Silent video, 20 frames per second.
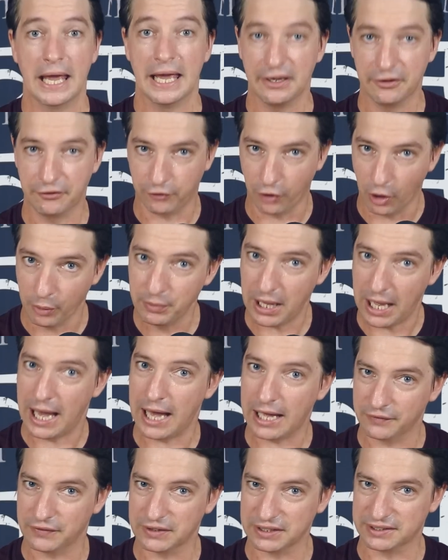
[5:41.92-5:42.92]
And from the
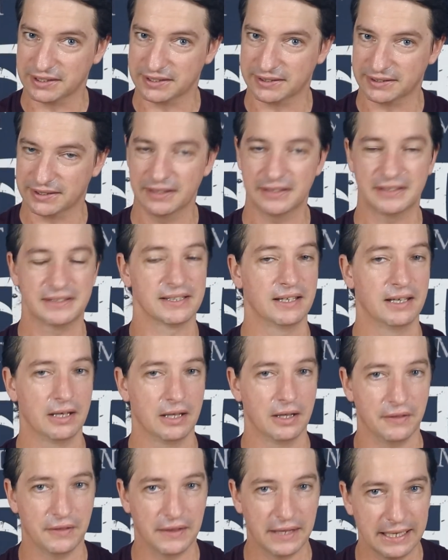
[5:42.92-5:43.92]
heart of existence,
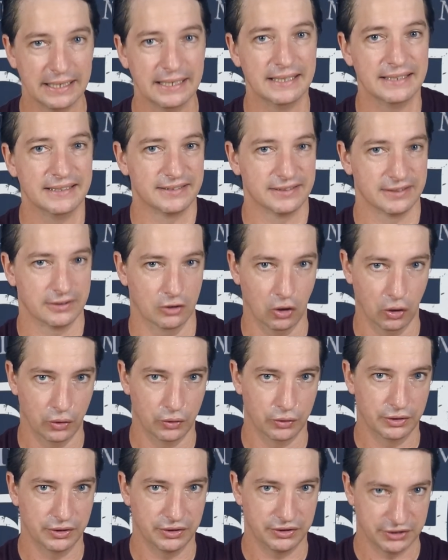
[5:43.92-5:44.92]
there is
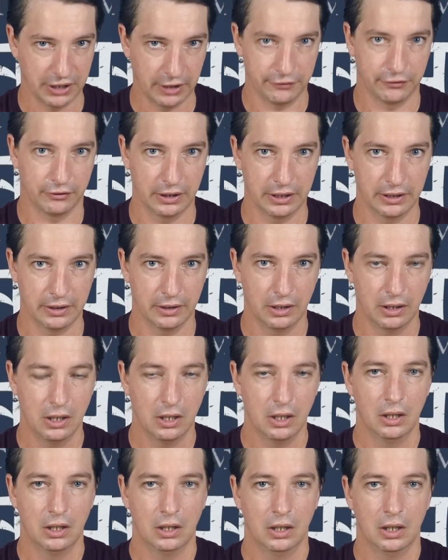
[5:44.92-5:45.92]
no suffering.
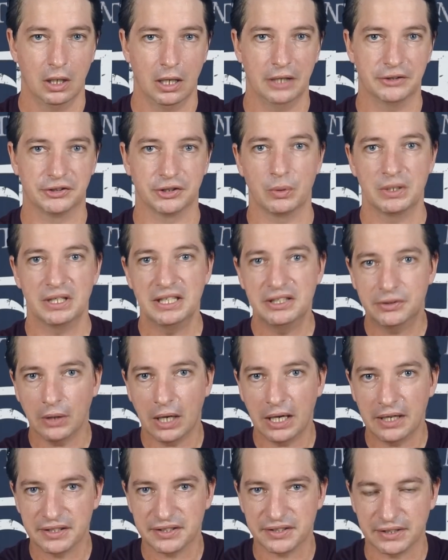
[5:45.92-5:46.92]
And so we need to
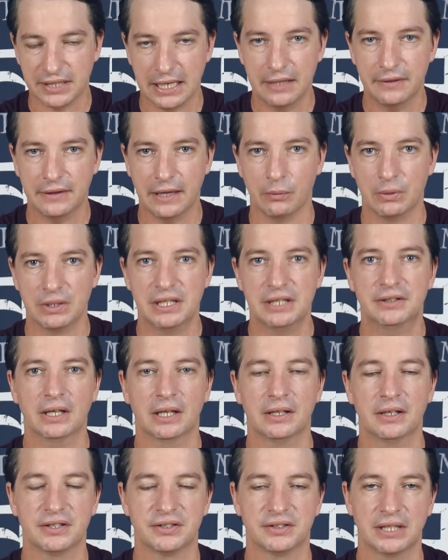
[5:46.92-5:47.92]
understand that. We need to
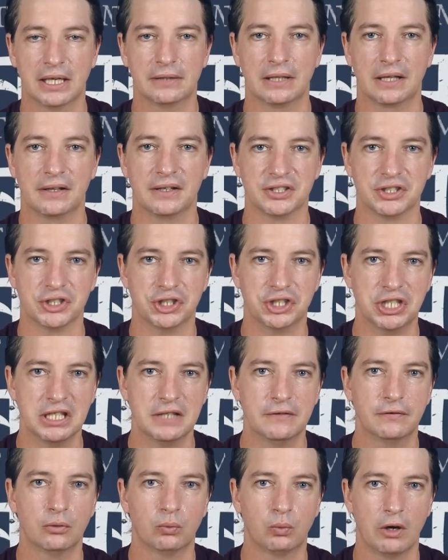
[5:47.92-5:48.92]
understand that this
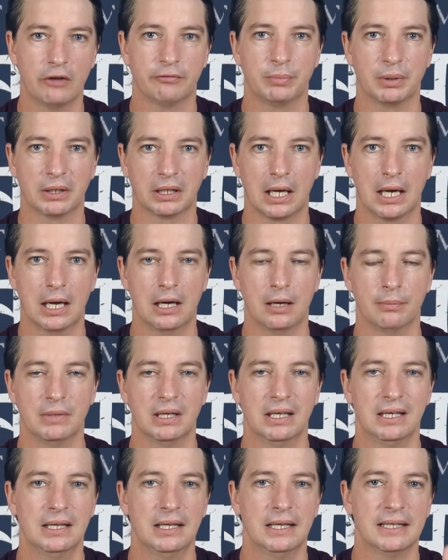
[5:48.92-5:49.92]
jiva we've become
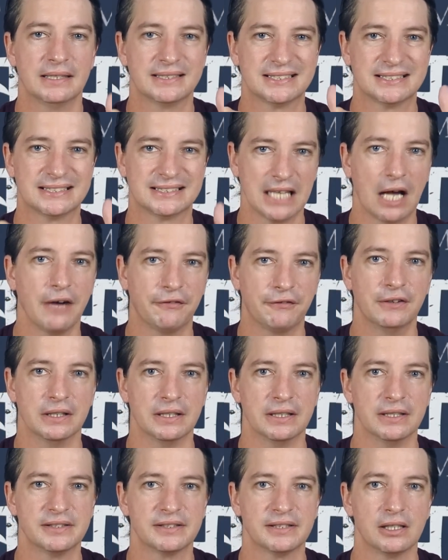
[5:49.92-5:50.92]

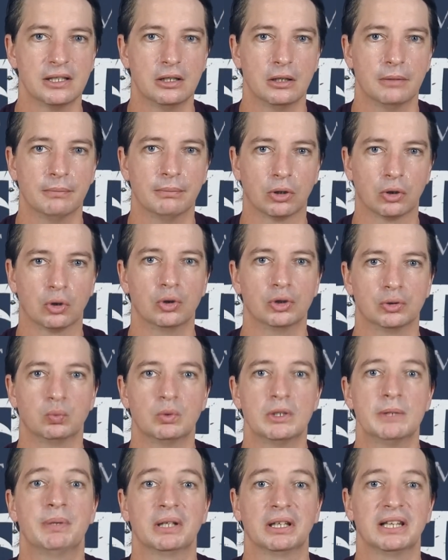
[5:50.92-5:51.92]
suffers because
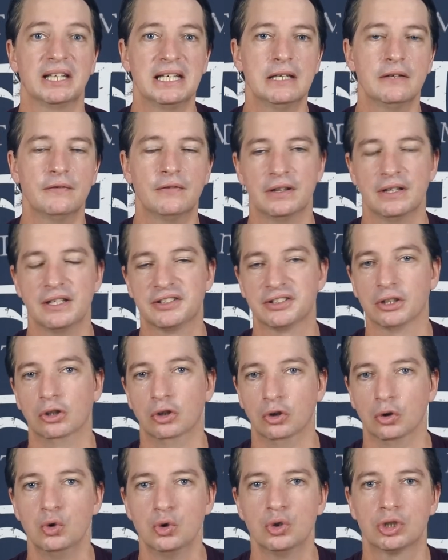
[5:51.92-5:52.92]
we believe in this
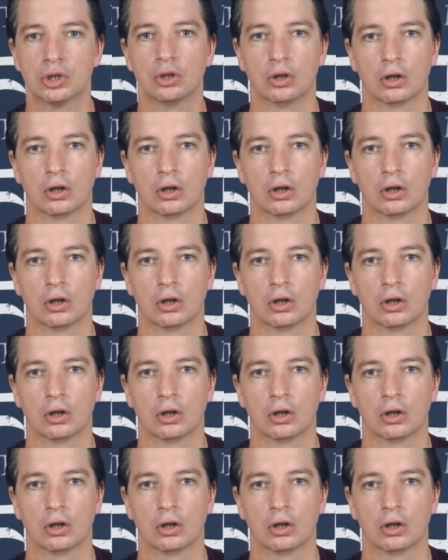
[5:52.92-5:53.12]
illusion